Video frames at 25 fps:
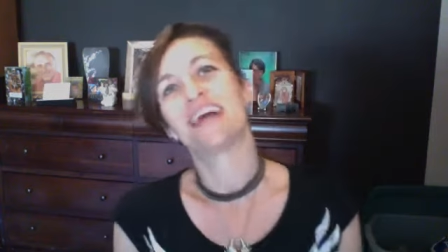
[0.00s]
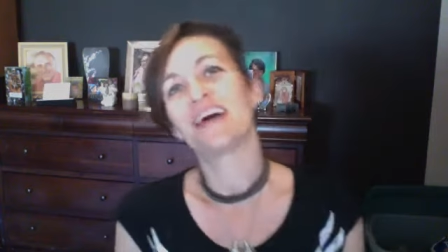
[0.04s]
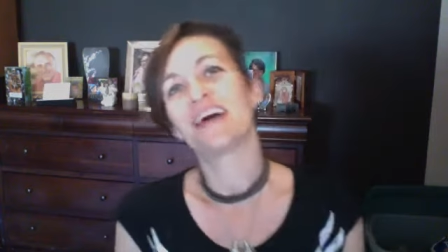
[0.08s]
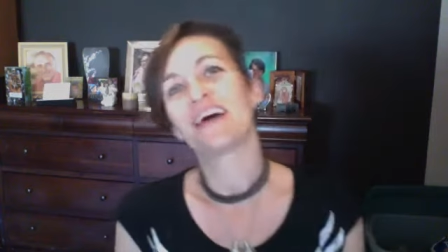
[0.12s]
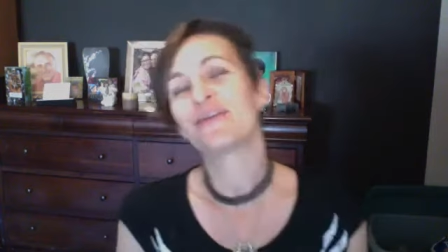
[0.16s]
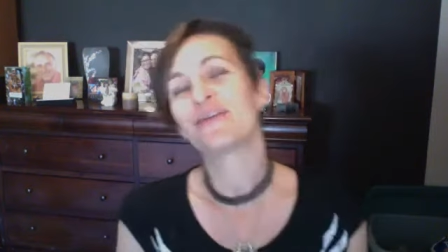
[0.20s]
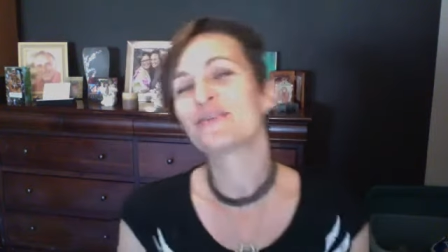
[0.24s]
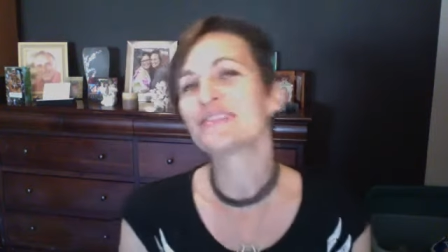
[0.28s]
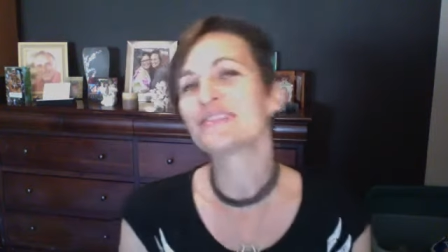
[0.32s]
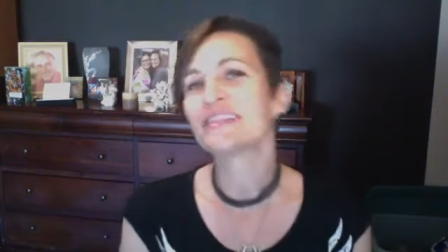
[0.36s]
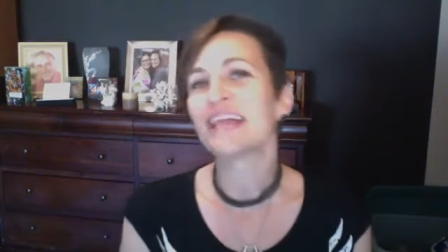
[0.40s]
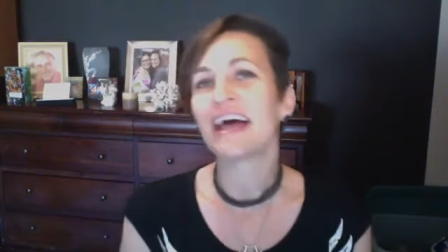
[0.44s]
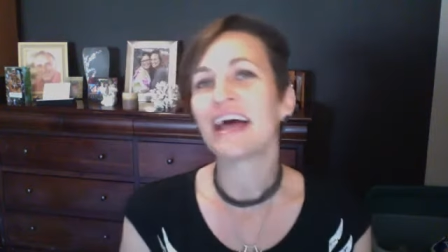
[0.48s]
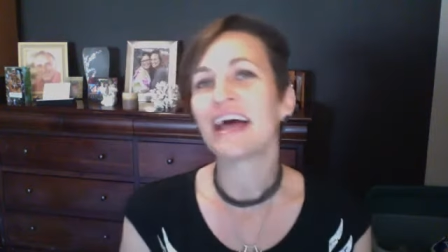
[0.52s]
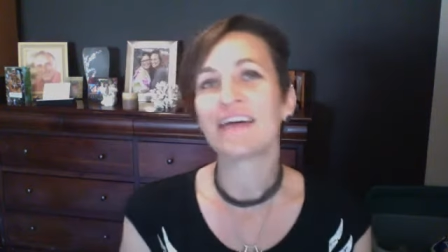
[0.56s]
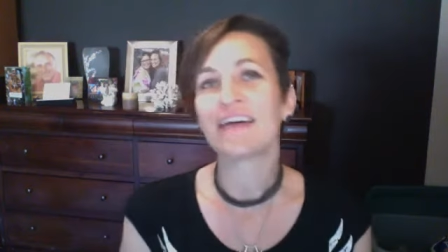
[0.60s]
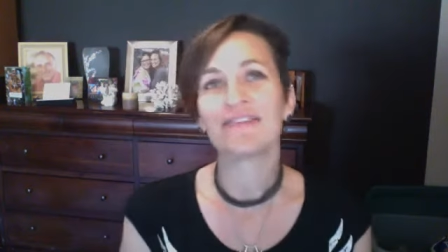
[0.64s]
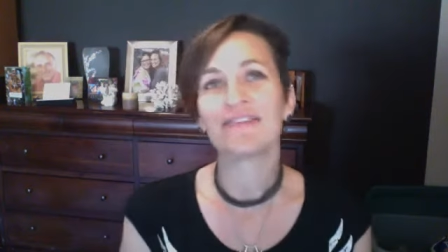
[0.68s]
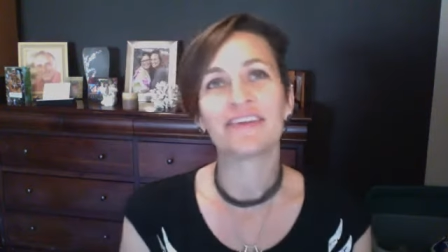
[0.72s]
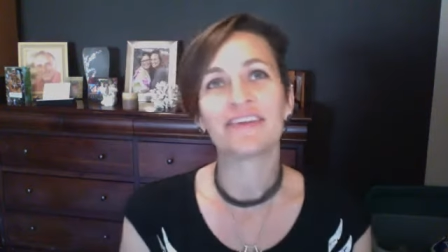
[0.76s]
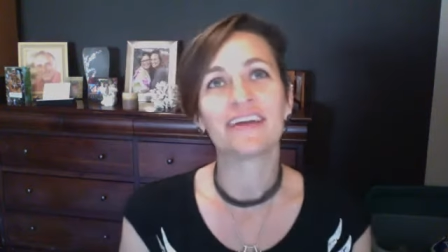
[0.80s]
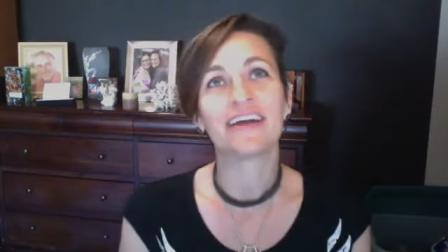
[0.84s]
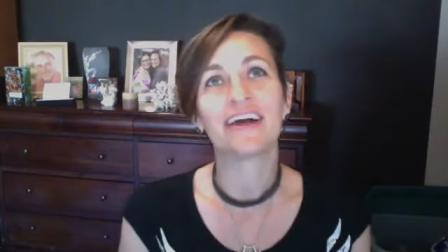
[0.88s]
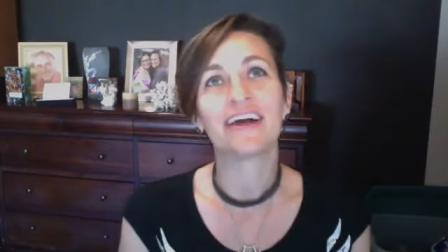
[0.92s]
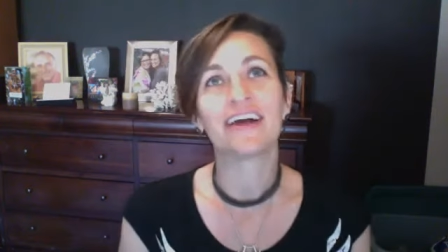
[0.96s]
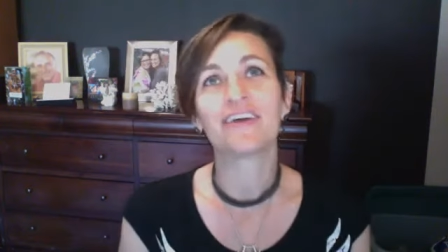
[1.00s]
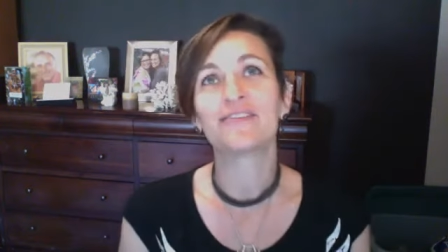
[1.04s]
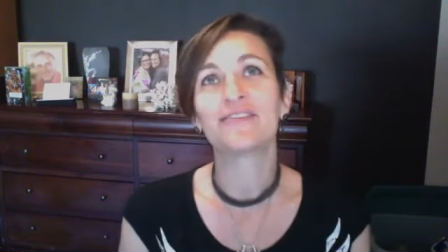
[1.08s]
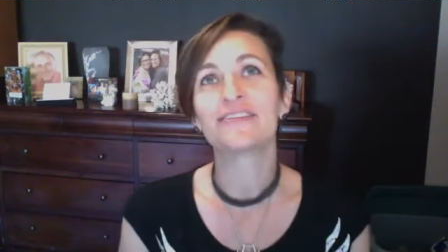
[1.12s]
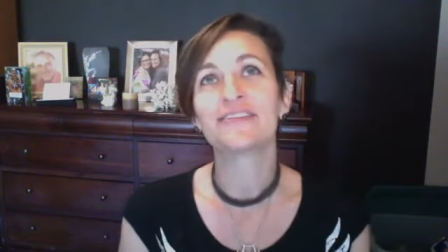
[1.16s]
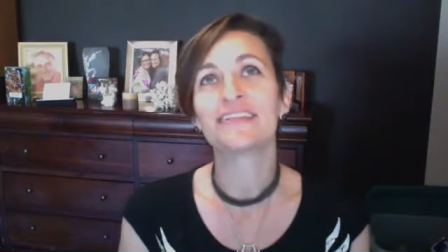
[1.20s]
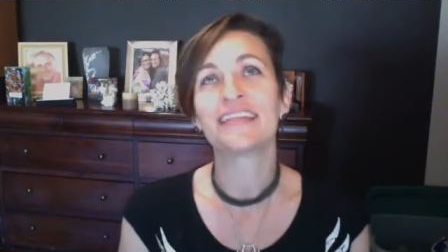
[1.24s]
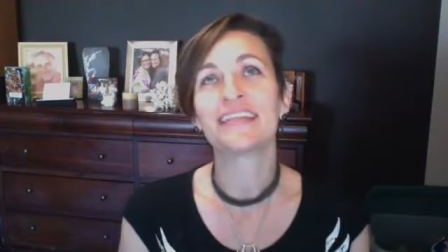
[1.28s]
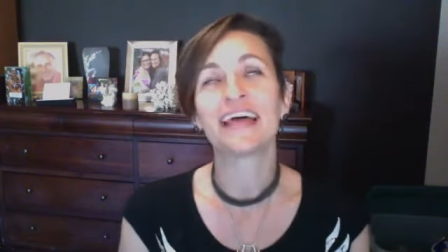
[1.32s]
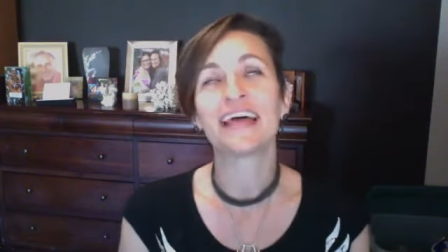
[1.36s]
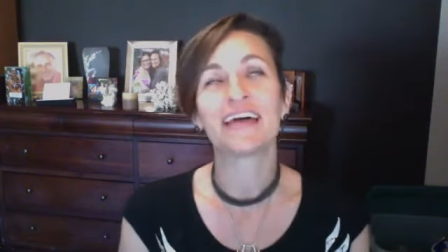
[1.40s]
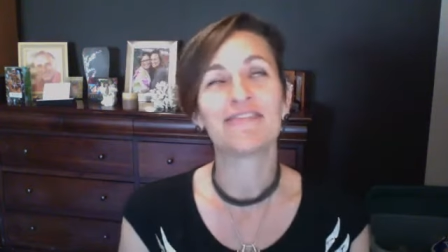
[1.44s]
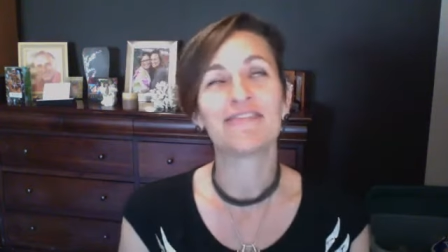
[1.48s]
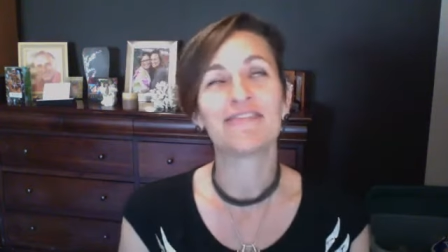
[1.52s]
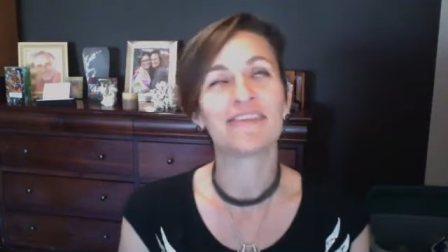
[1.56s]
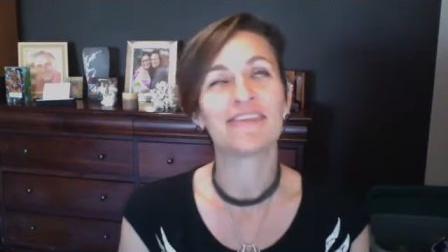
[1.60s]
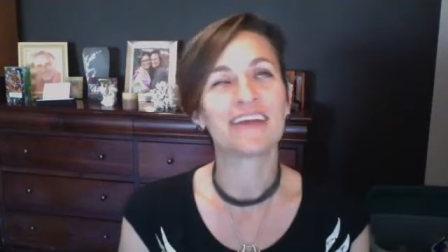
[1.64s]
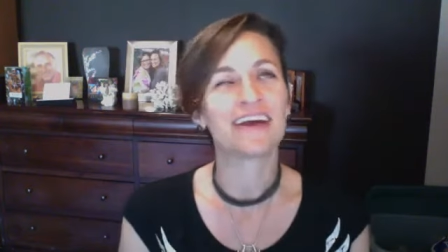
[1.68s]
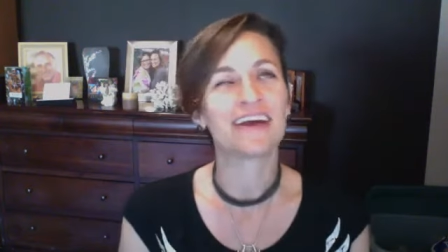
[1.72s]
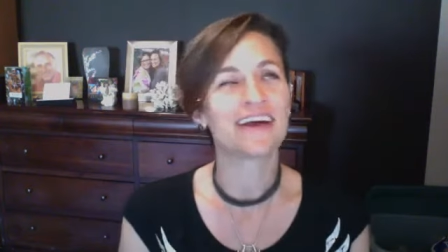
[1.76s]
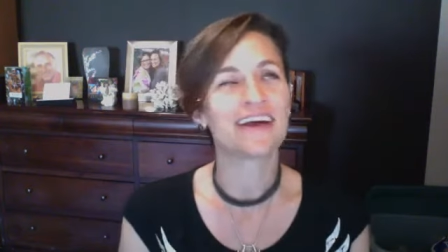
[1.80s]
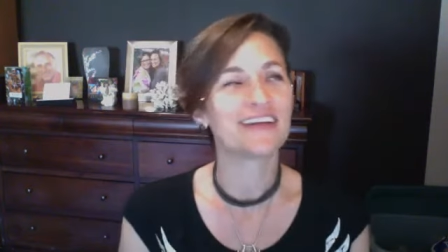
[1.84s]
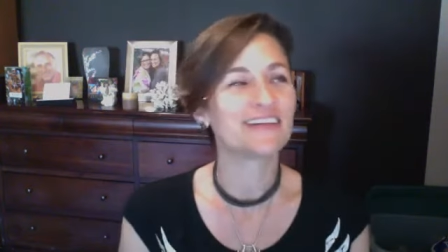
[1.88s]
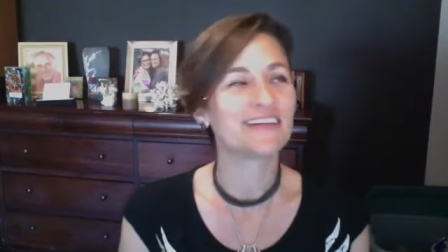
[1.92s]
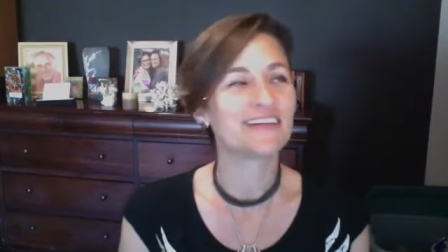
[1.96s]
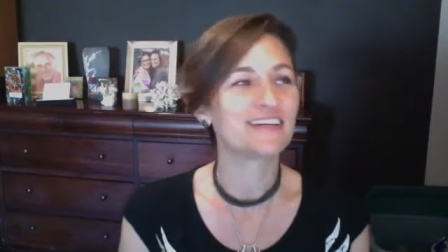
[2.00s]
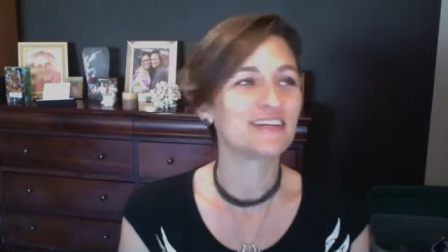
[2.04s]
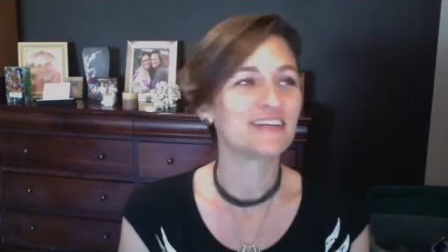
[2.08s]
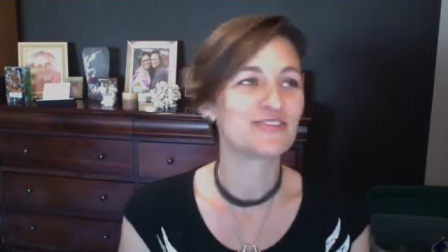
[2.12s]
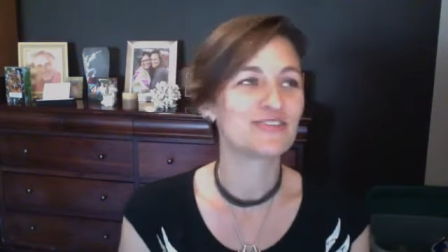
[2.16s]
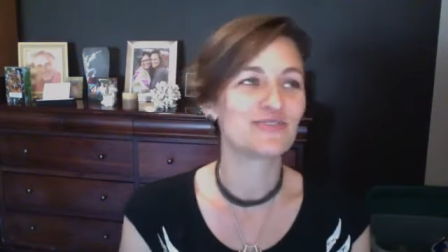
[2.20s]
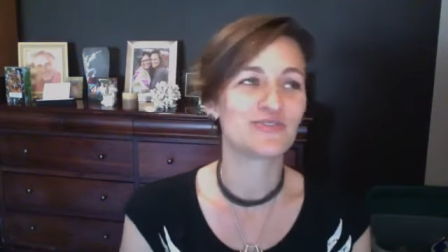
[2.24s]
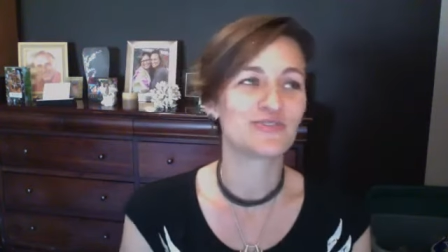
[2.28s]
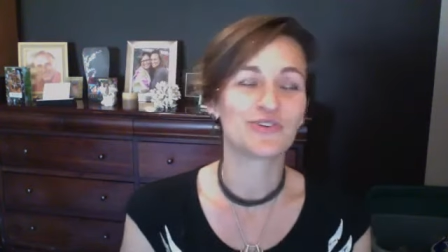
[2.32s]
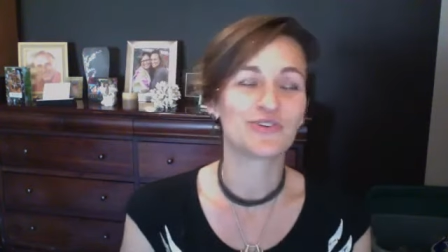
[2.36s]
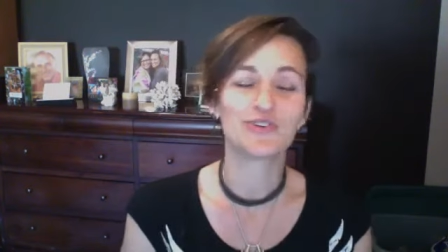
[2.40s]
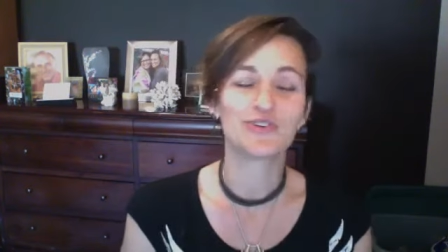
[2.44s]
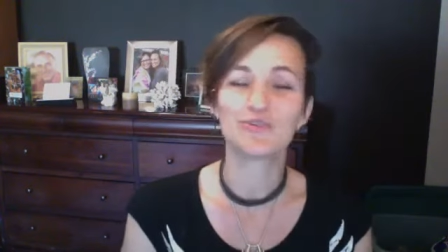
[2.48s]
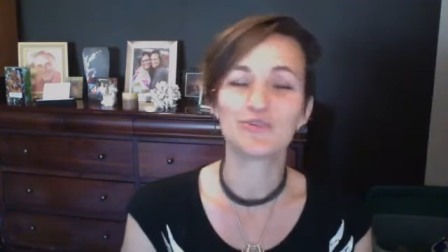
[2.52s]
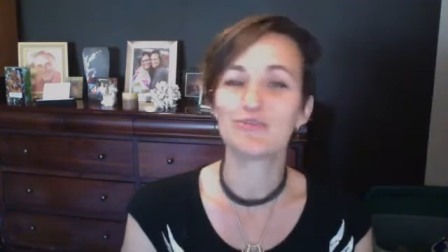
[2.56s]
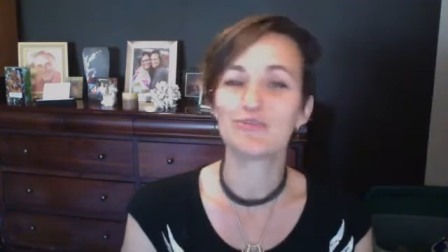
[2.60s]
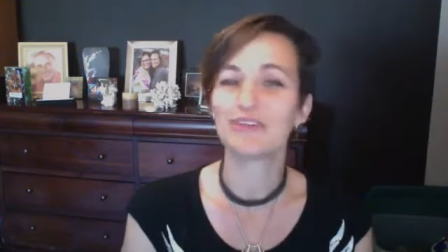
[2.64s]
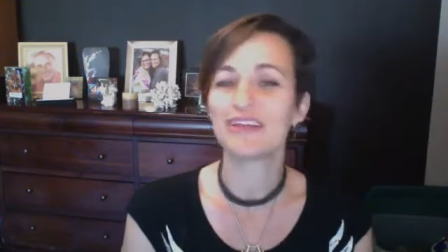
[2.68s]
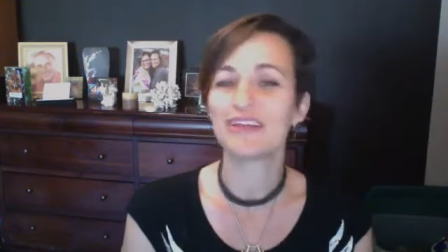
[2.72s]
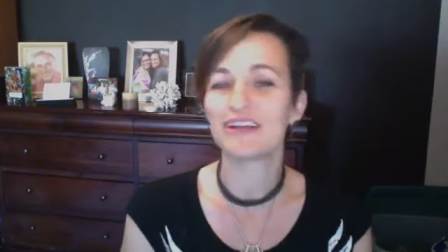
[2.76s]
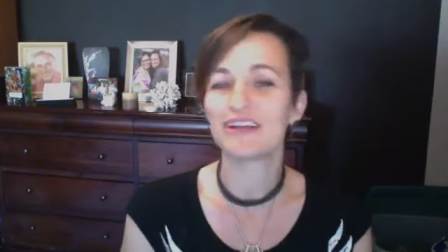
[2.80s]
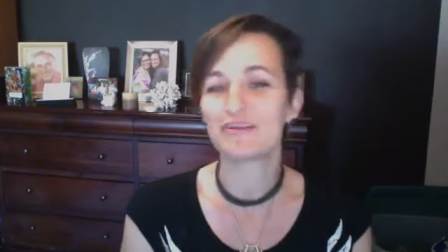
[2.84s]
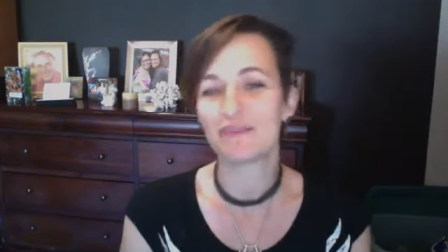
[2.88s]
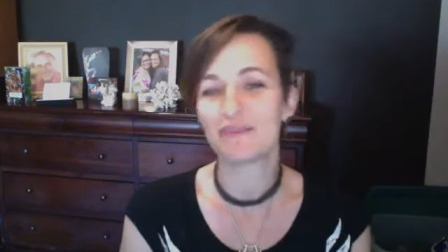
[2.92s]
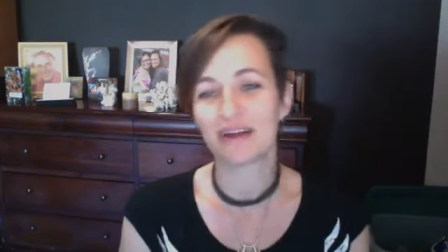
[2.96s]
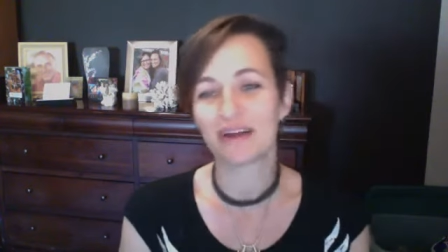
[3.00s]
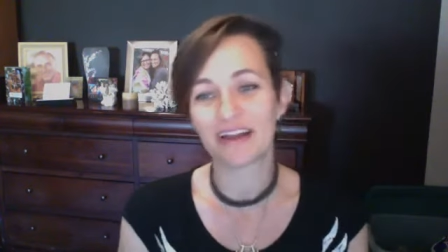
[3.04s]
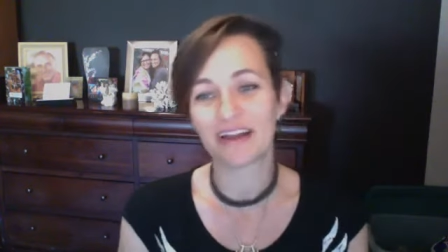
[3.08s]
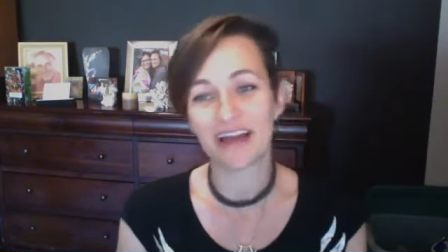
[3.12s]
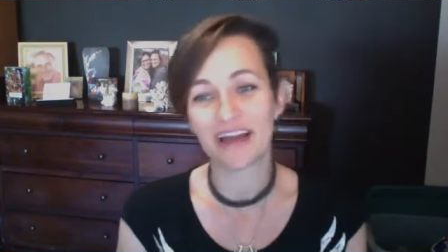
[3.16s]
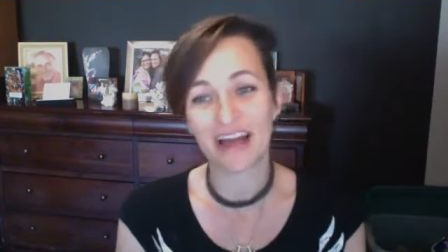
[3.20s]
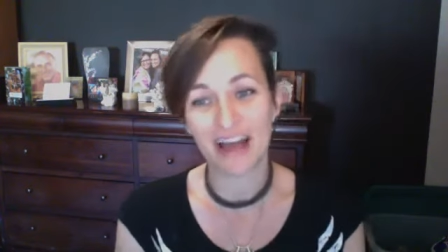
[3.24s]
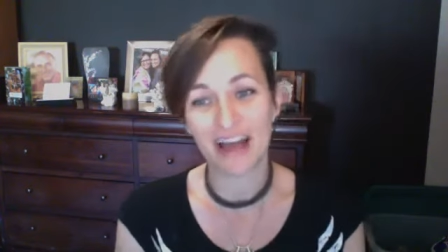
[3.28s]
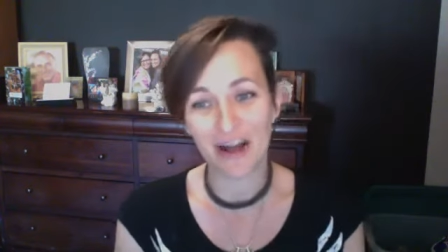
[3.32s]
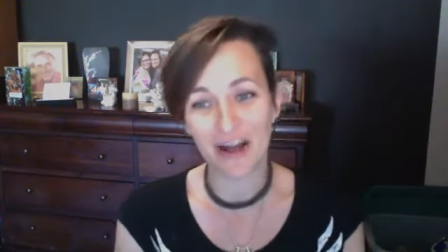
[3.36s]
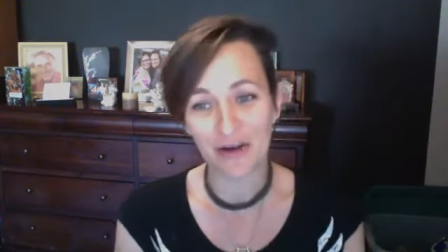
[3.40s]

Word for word: I was laughing uncontrollably about how